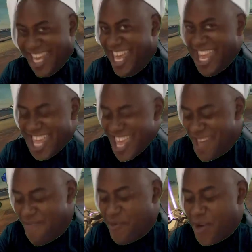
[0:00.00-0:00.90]
Very
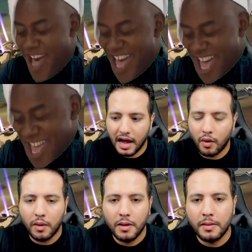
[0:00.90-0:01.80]
simple.
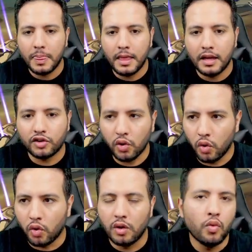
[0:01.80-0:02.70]
Now, true,